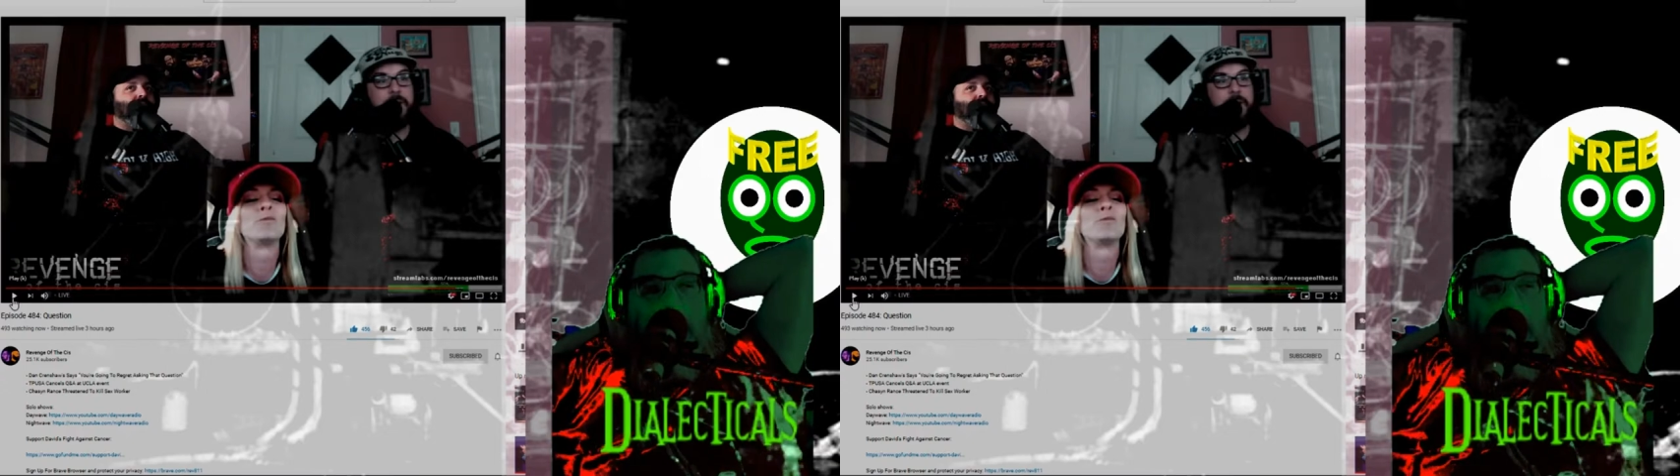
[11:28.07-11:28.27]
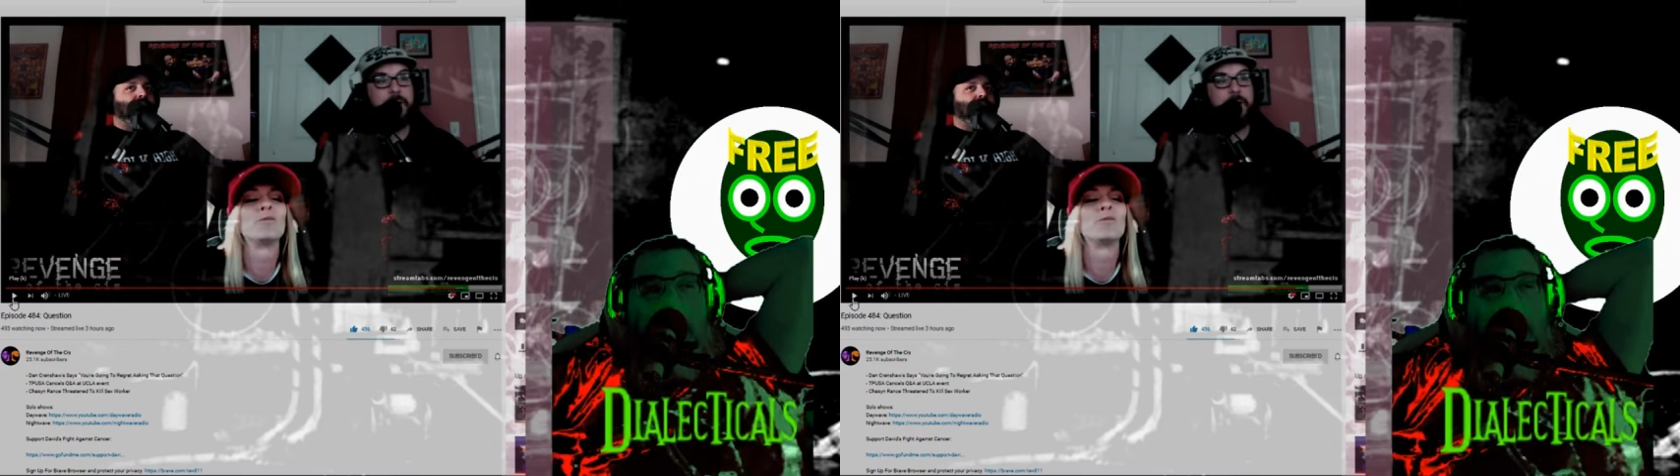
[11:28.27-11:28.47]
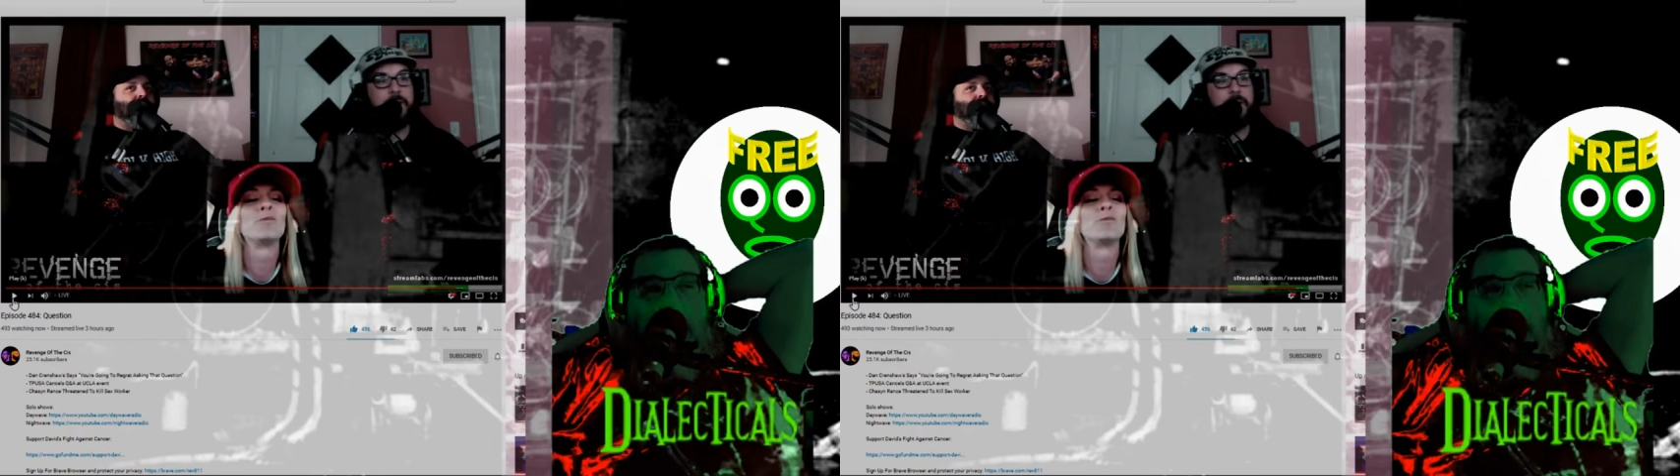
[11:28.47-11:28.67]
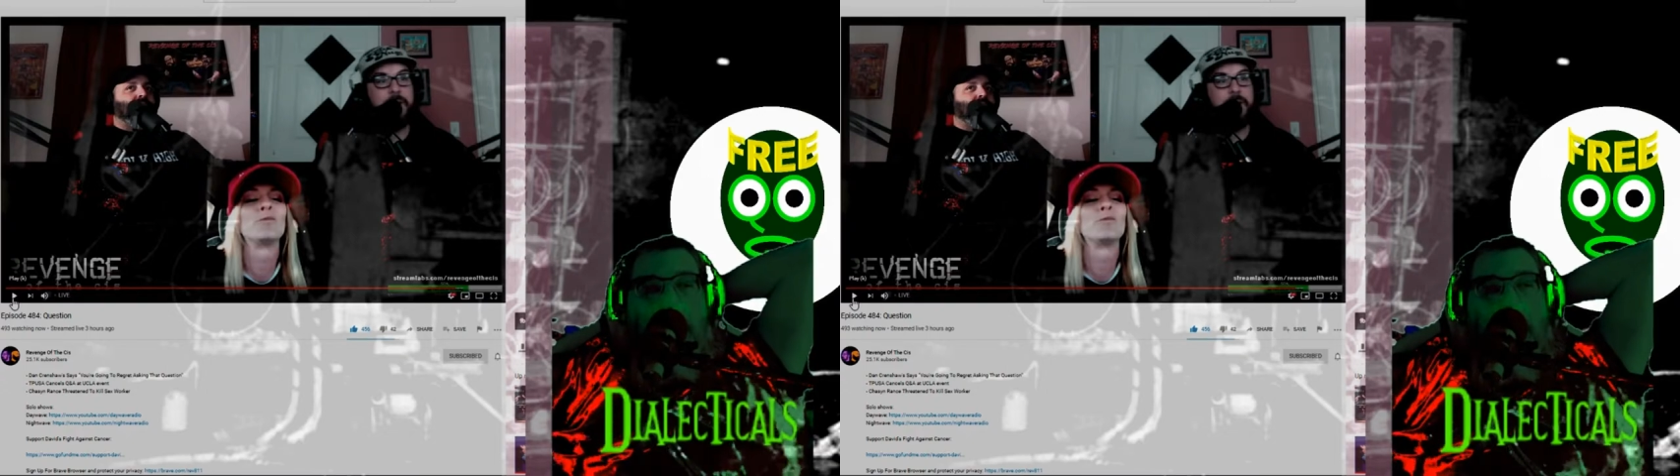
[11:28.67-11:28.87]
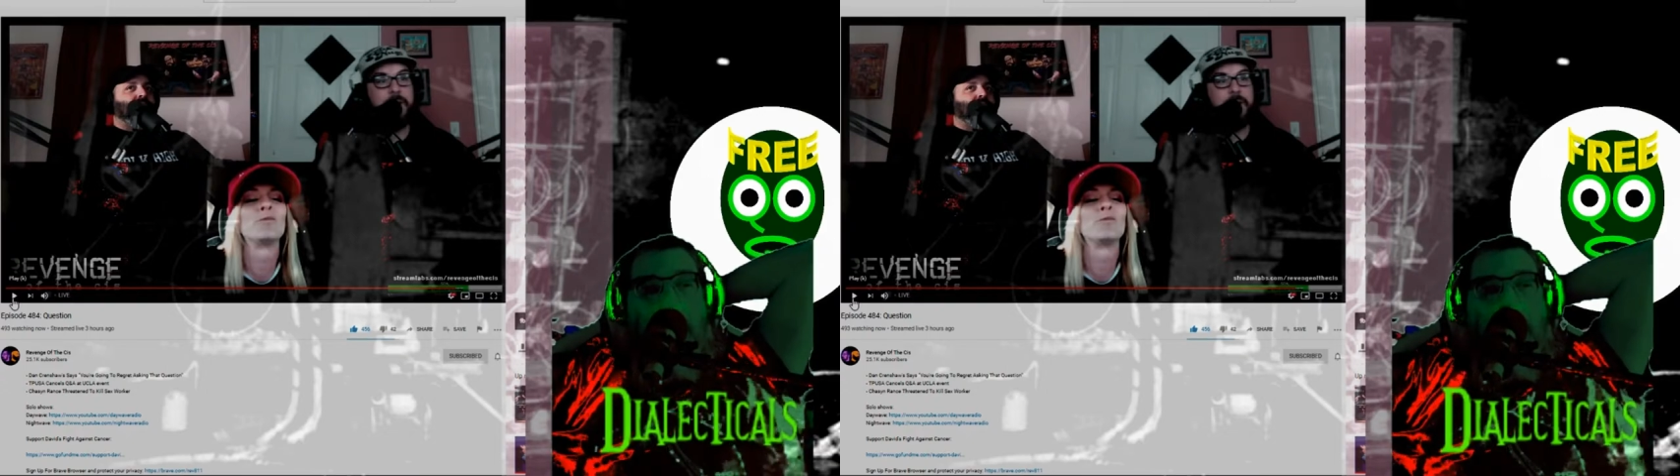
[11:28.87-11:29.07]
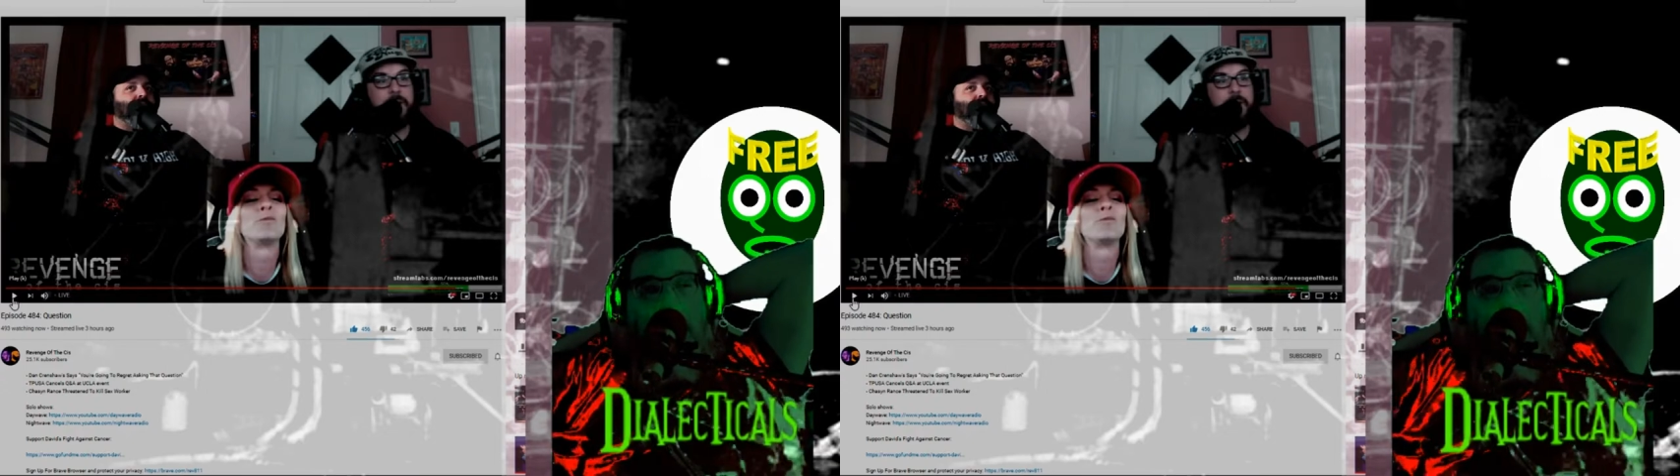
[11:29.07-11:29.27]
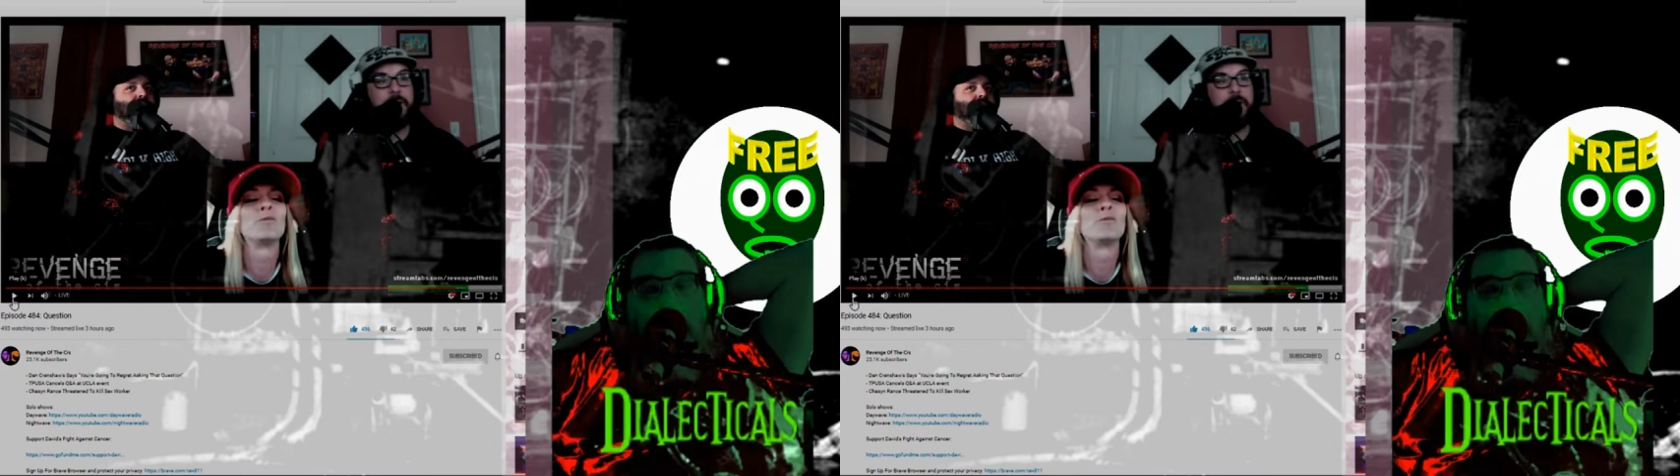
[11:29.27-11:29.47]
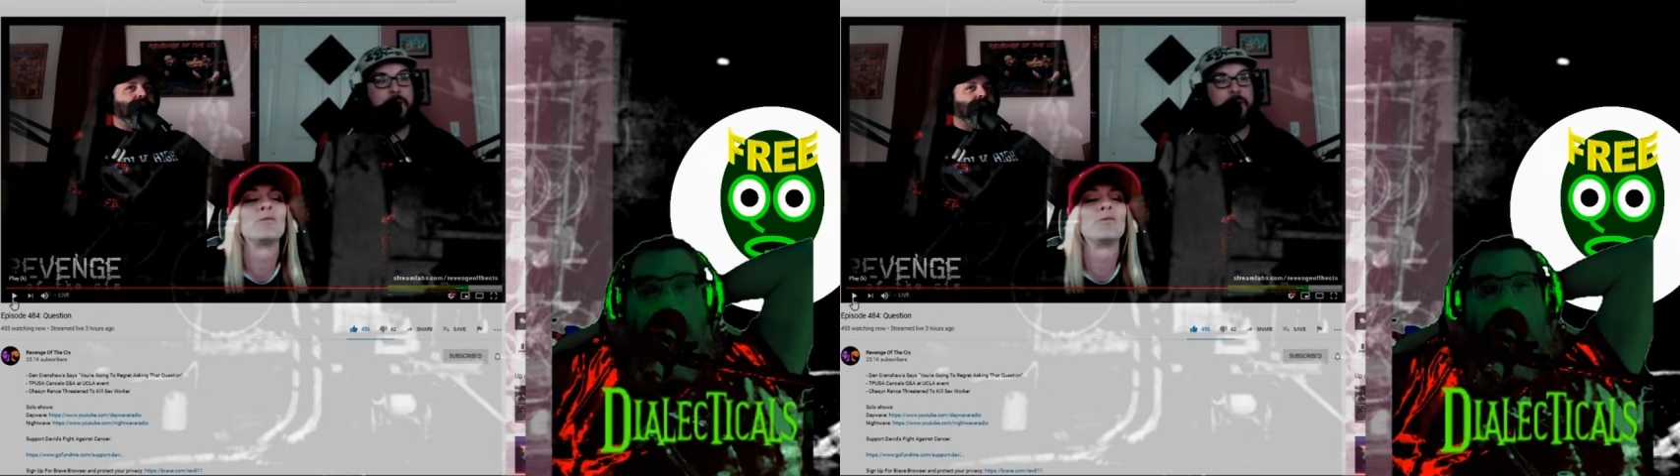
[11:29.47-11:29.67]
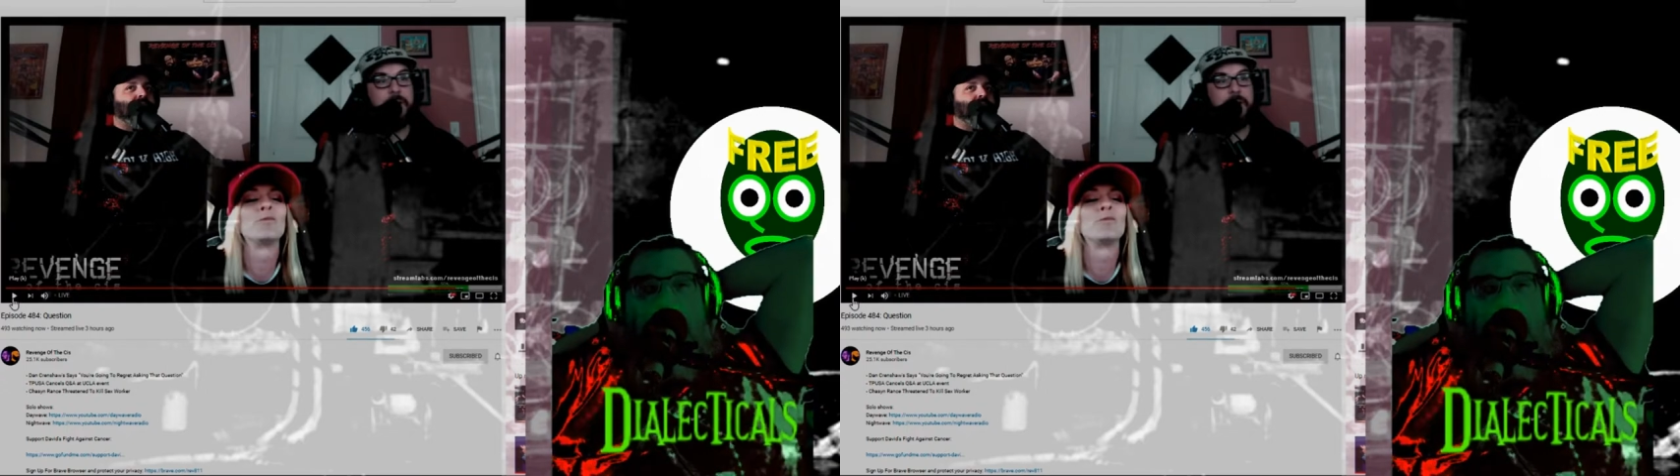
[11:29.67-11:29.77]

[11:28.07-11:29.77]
She's a fucking cartoon.